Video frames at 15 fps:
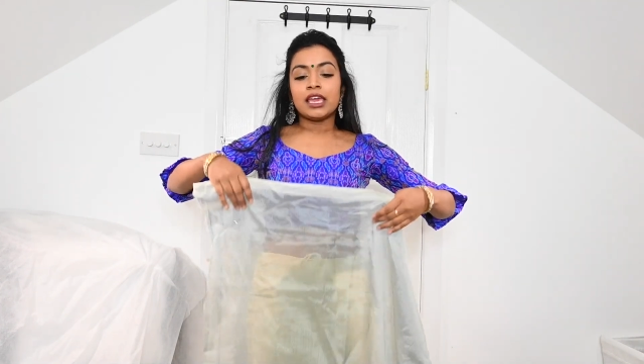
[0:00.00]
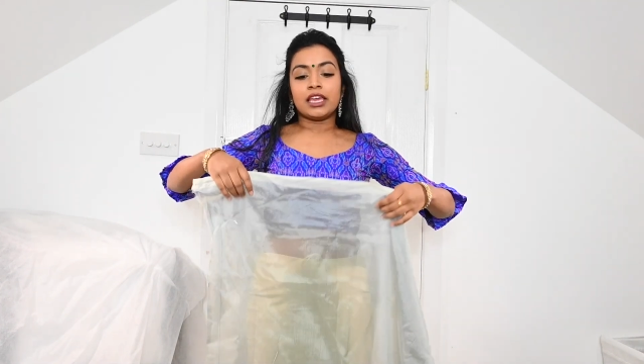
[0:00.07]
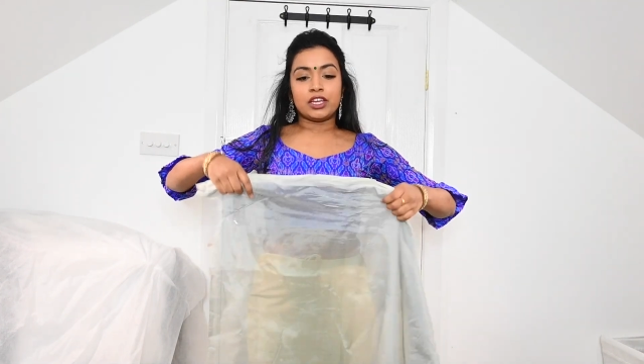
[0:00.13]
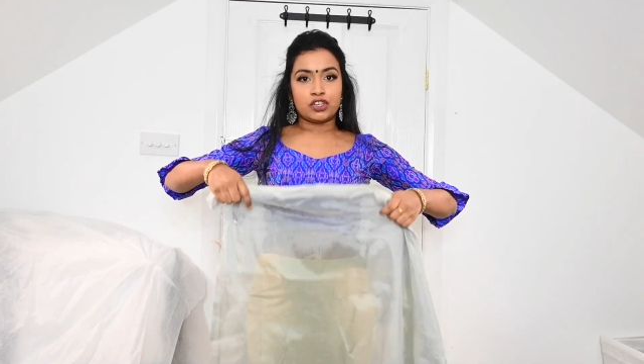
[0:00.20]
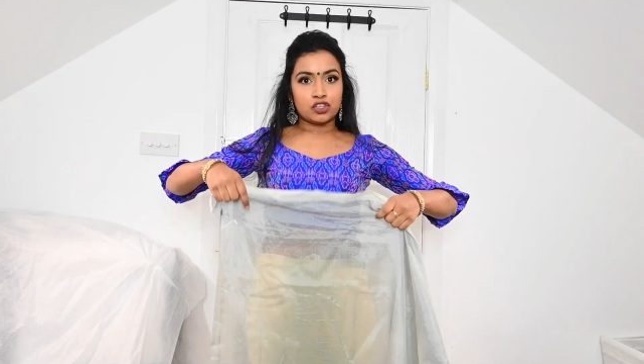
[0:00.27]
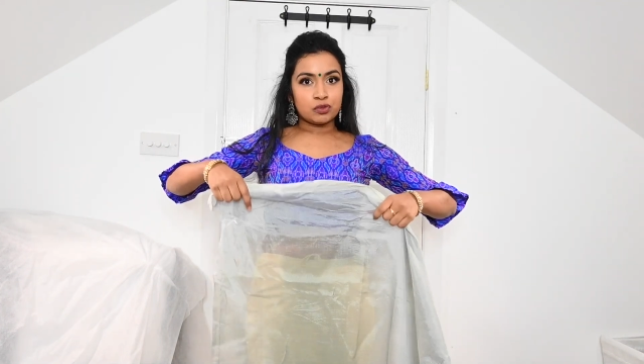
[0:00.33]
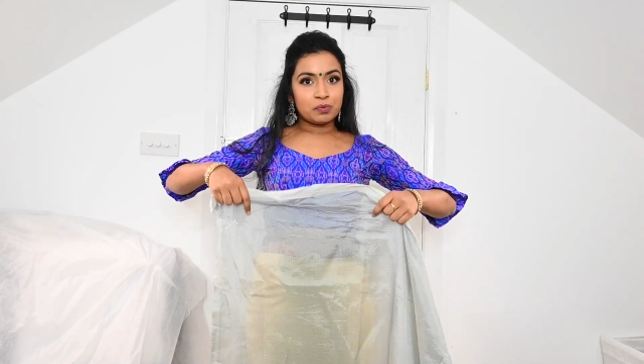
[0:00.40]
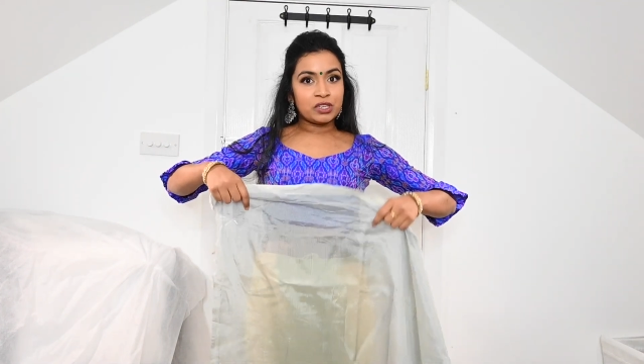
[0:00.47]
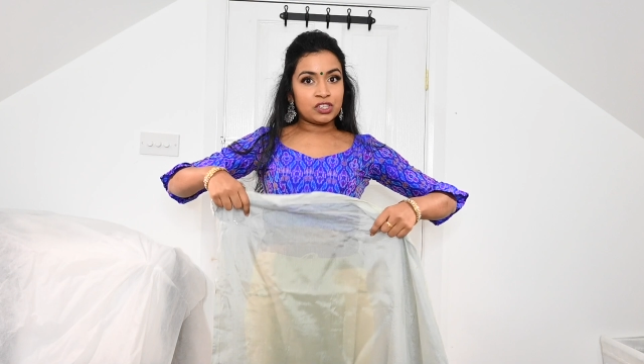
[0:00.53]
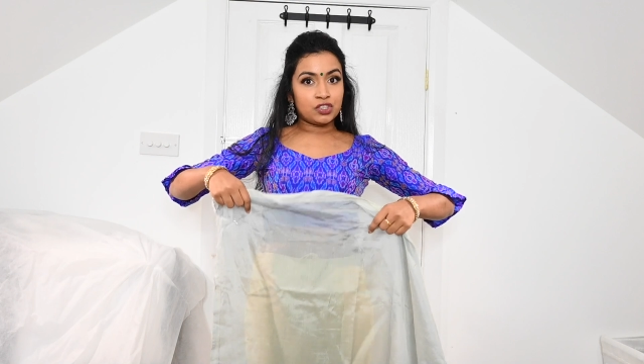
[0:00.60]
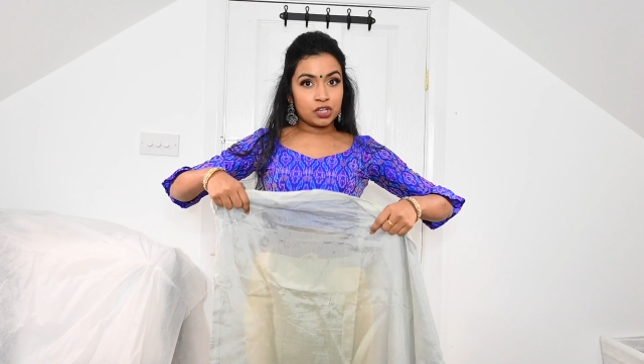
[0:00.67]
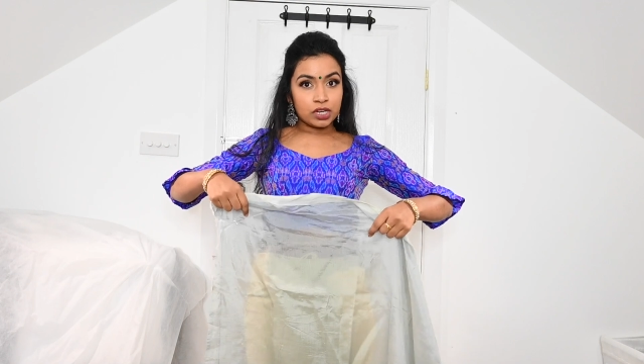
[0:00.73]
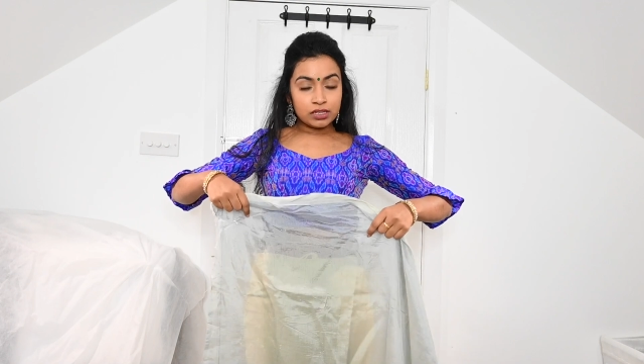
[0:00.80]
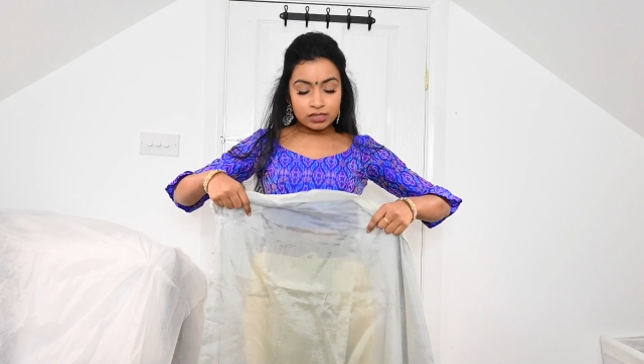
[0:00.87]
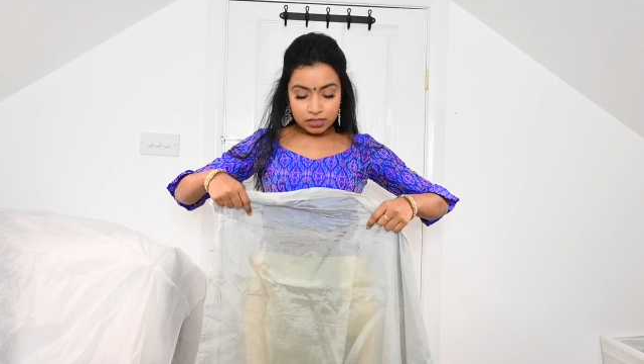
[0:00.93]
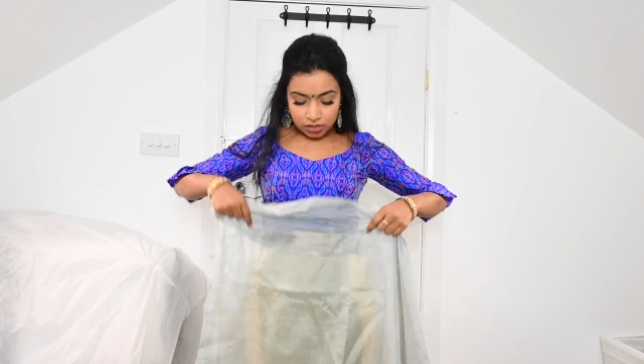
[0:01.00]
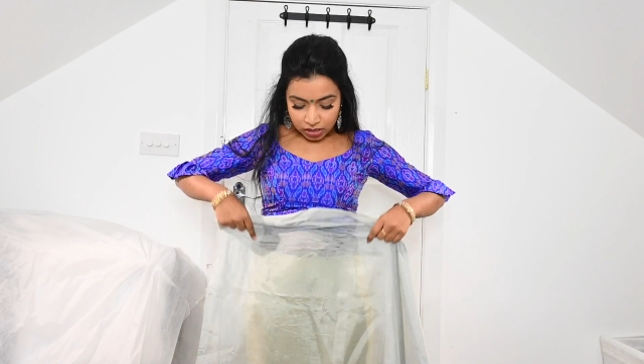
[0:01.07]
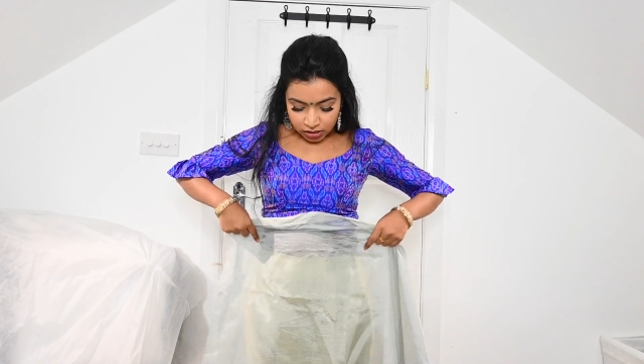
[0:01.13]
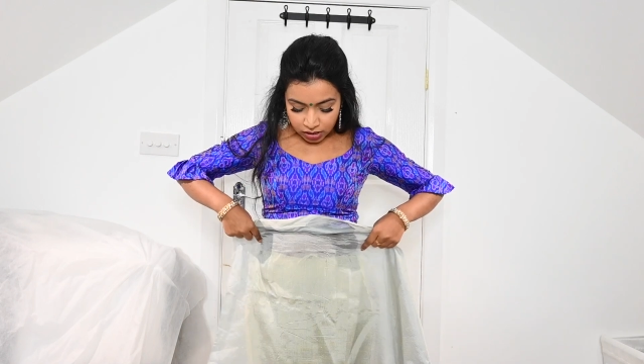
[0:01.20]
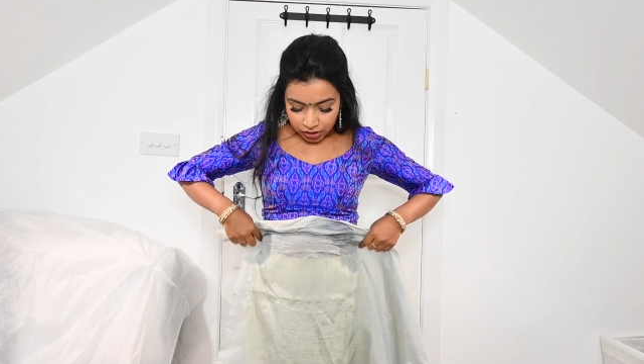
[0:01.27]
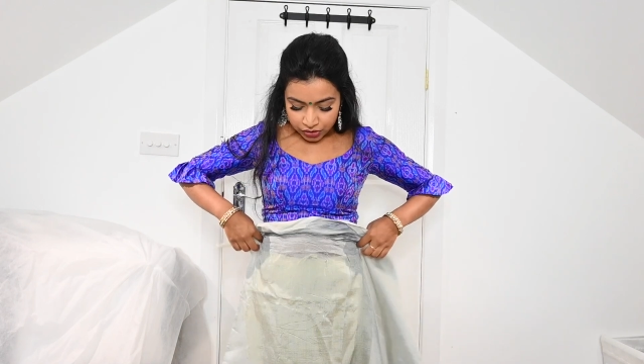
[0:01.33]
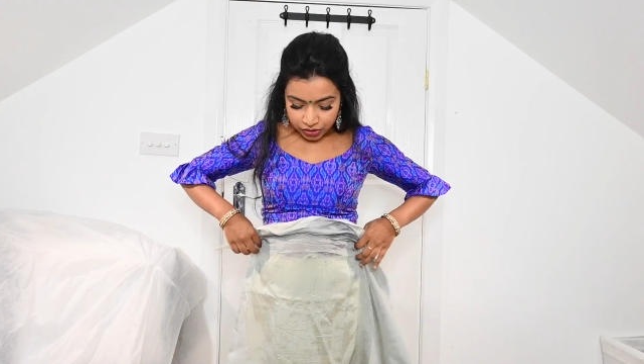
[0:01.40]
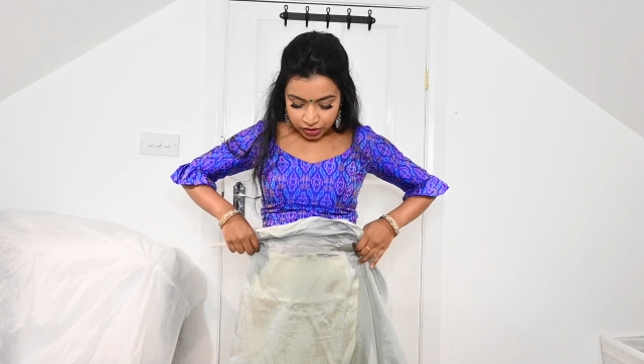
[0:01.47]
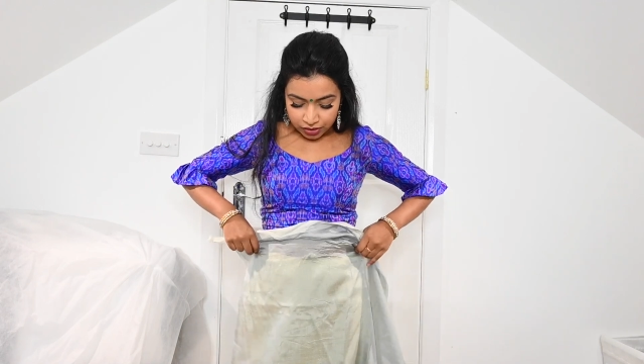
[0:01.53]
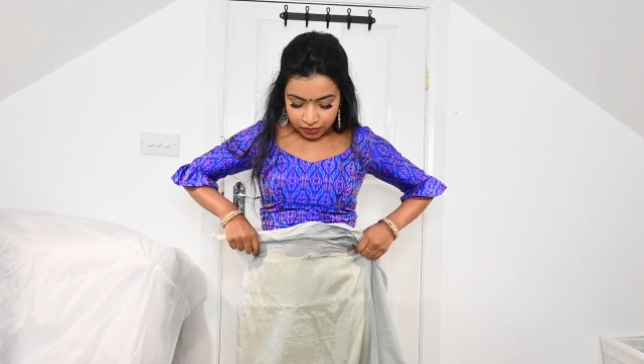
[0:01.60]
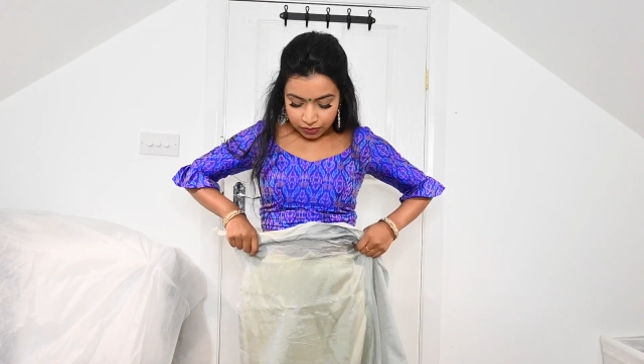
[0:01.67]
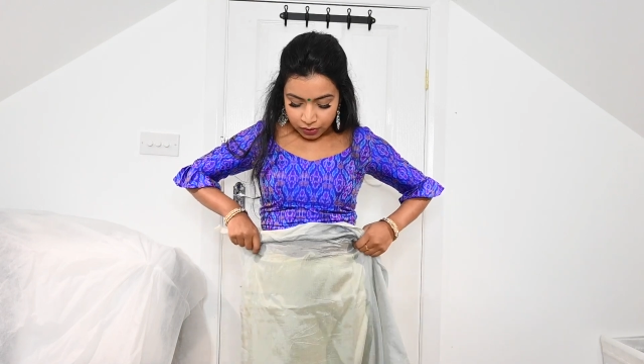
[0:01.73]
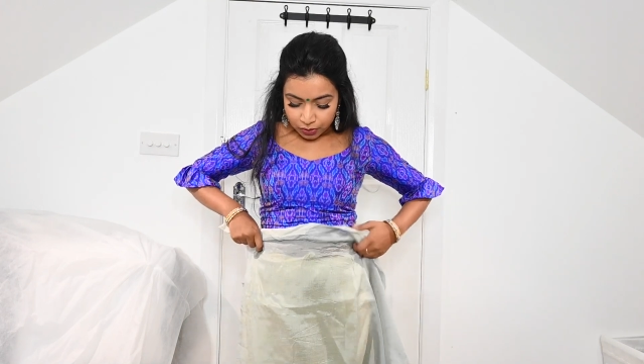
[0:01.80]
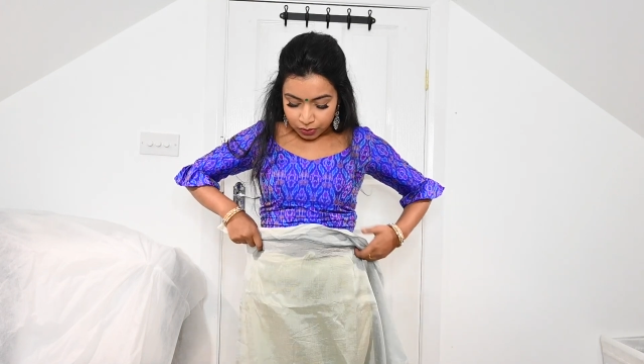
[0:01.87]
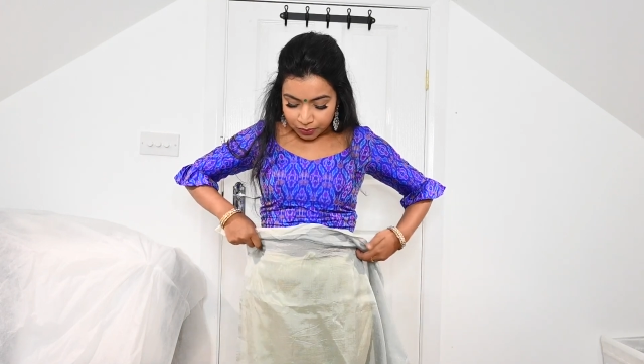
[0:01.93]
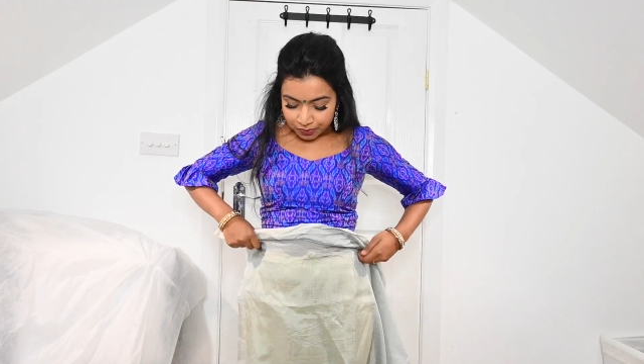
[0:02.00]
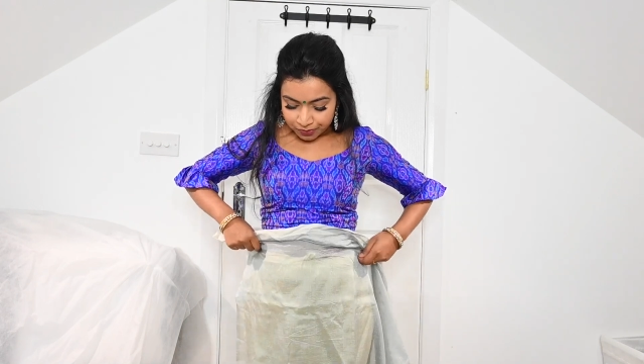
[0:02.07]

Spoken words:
It should be just touching the floor.